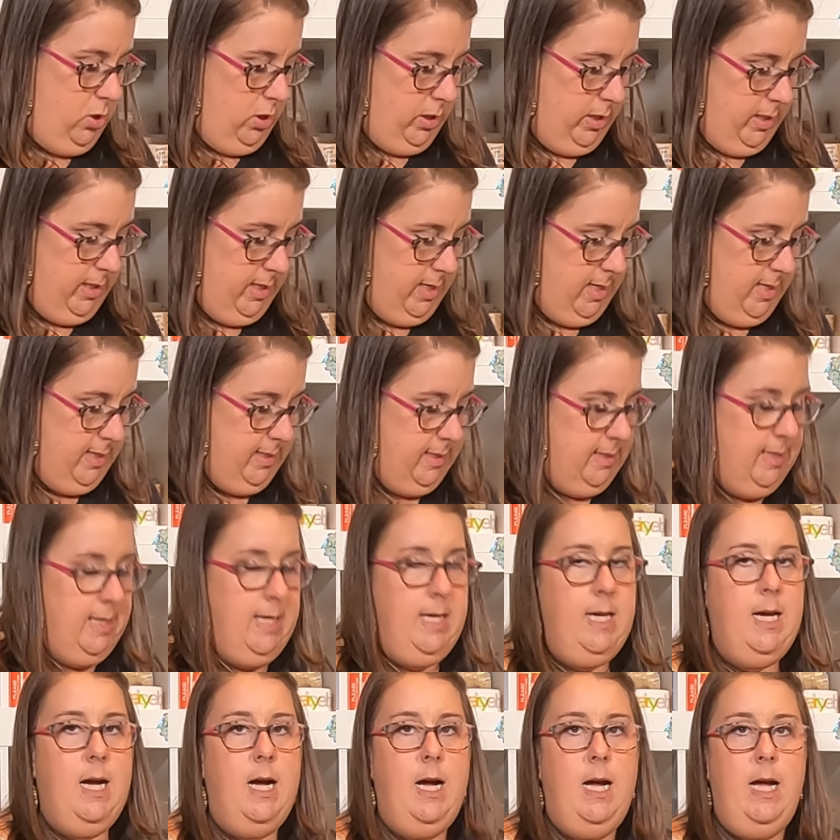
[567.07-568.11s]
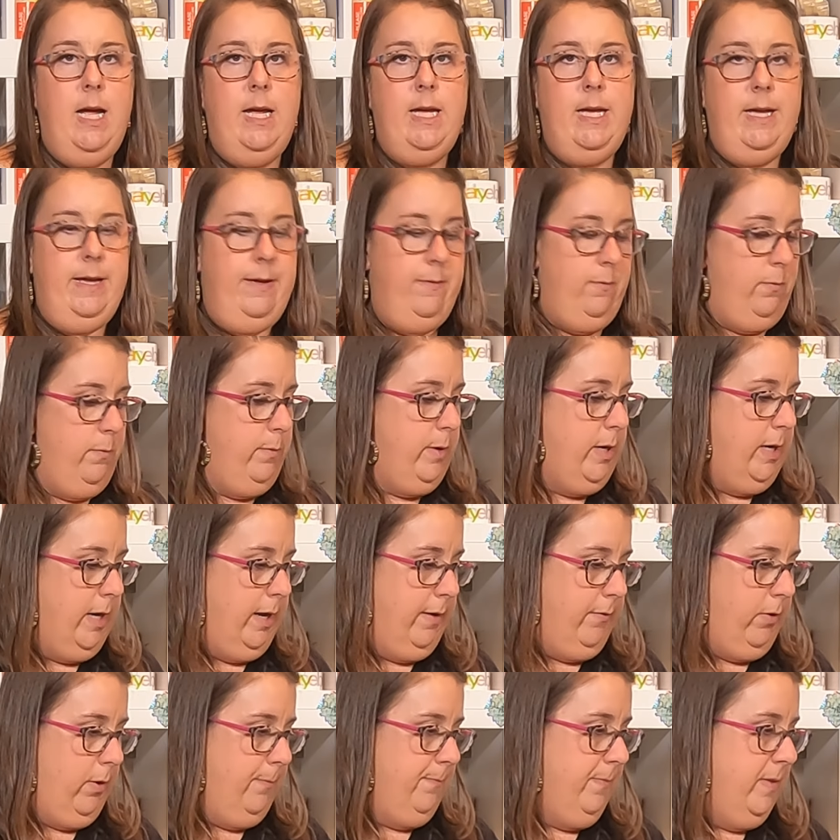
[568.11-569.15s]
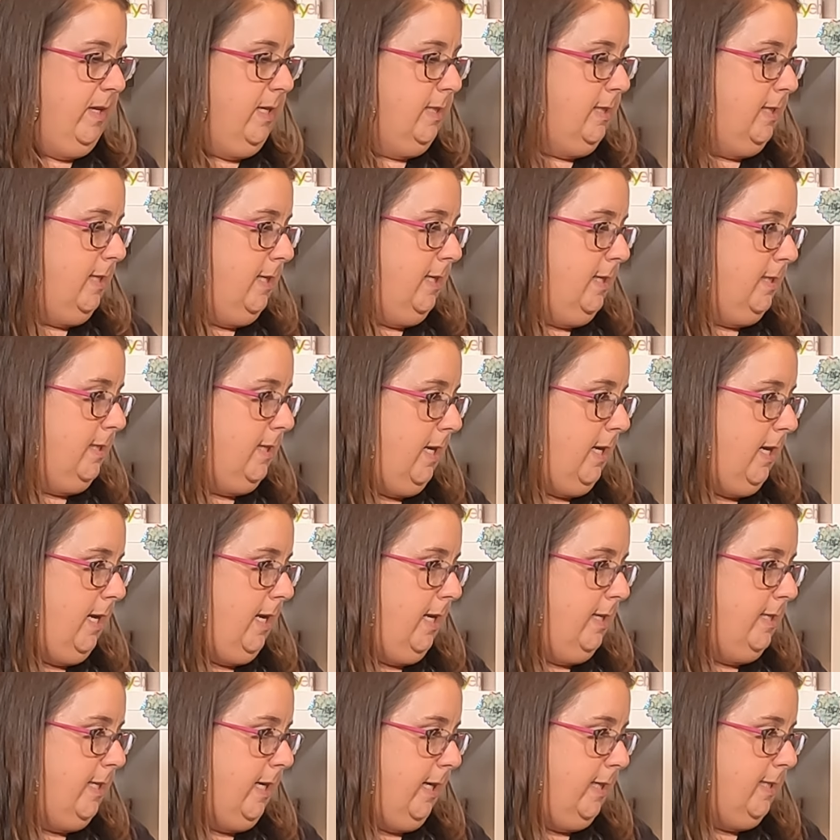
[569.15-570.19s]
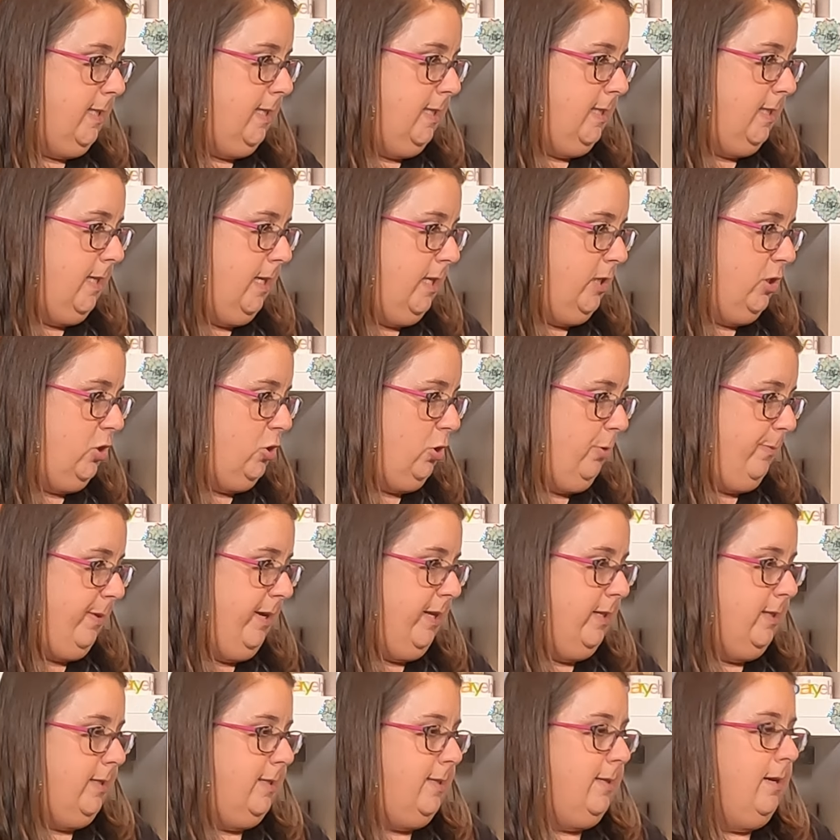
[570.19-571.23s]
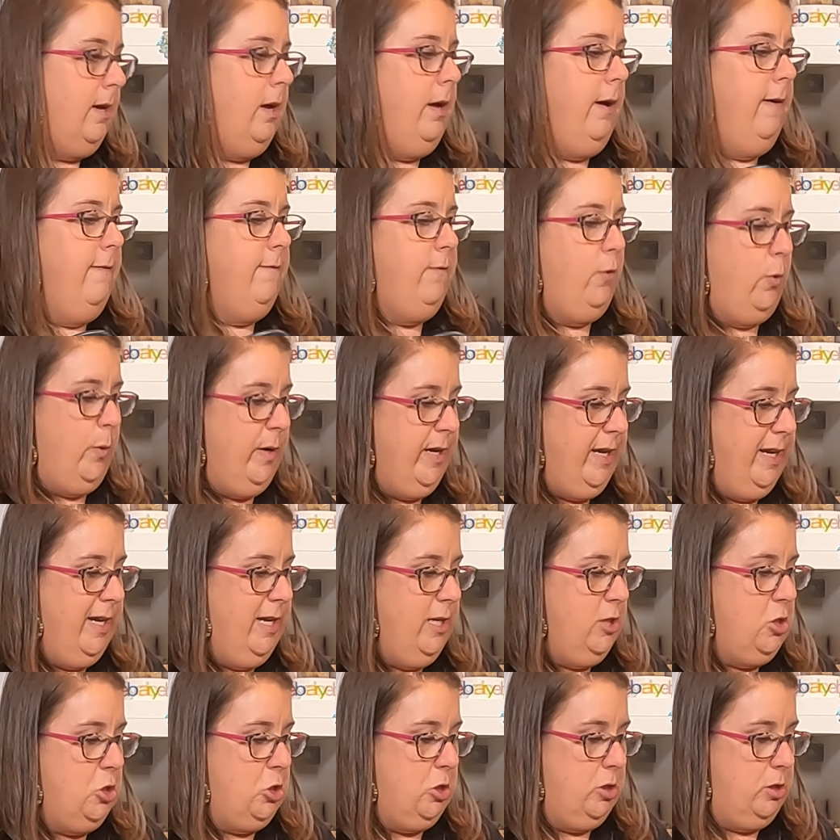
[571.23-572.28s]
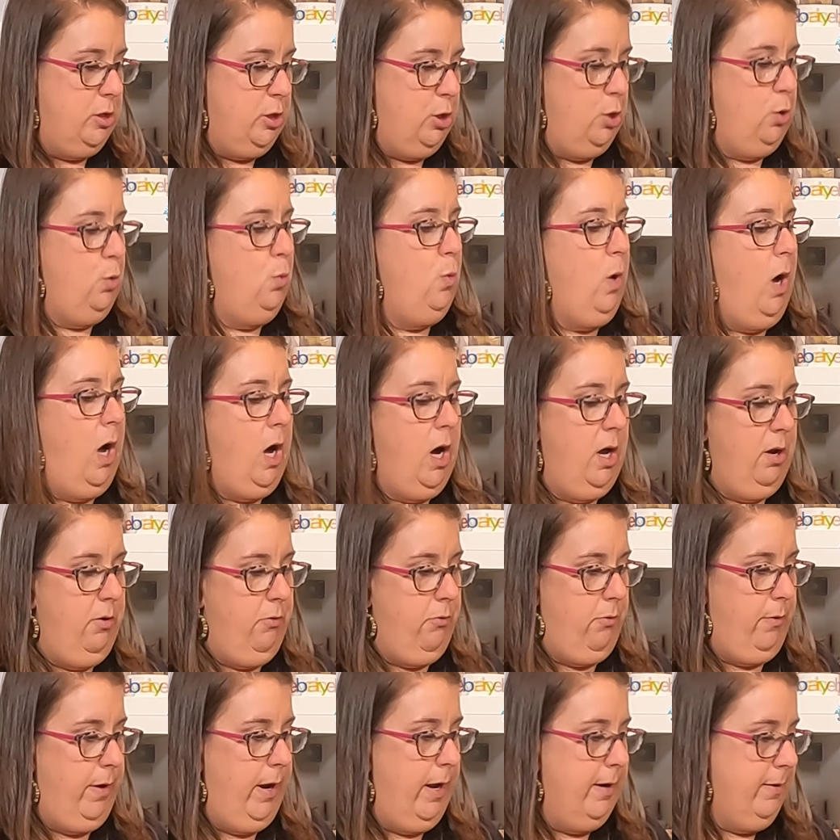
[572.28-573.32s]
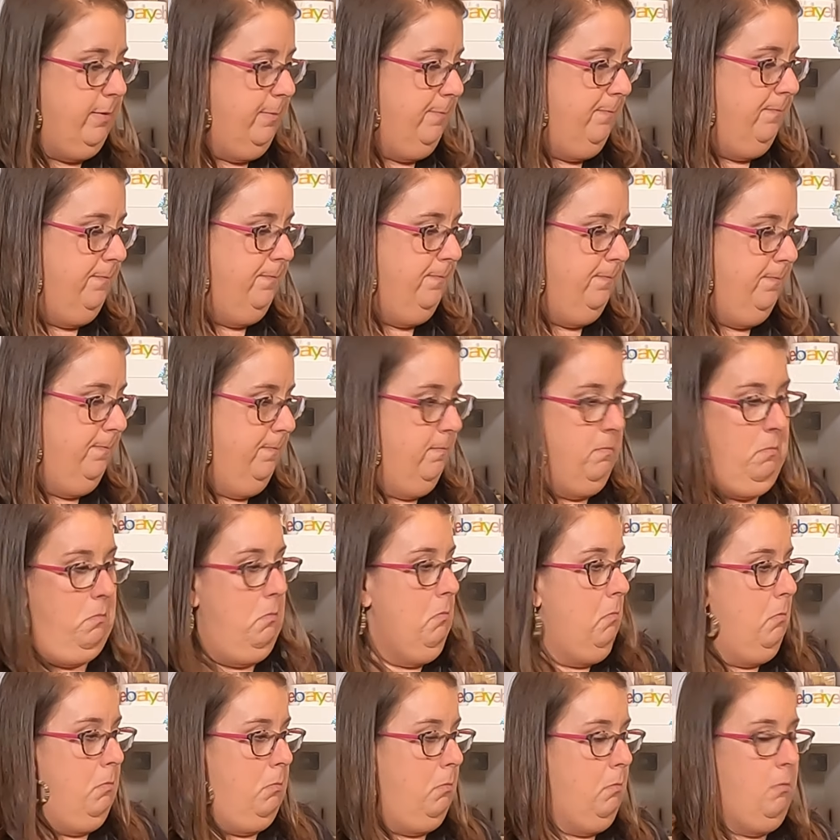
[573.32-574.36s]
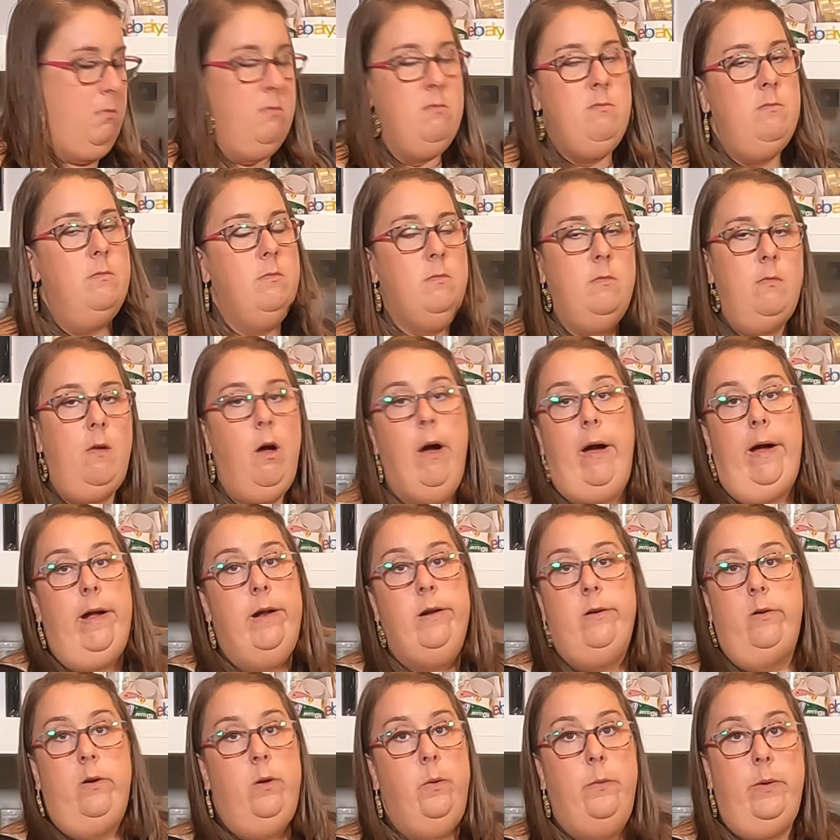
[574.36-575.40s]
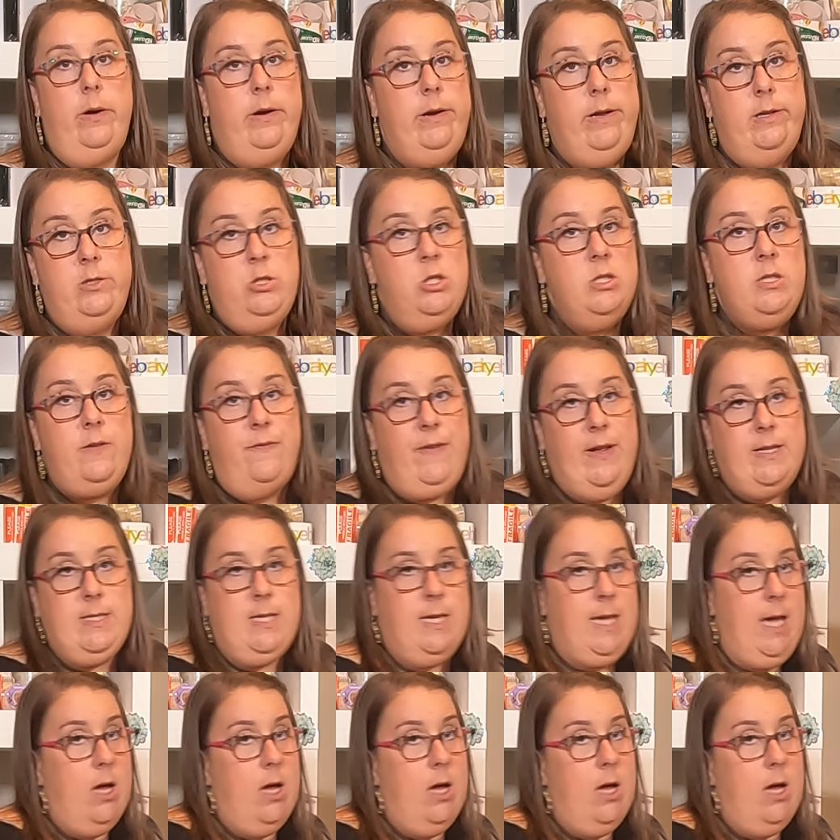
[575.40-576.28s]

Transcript: looking TI whatever. This is a Texas Instruments Voyage 200. I don't know what it is, just a fancy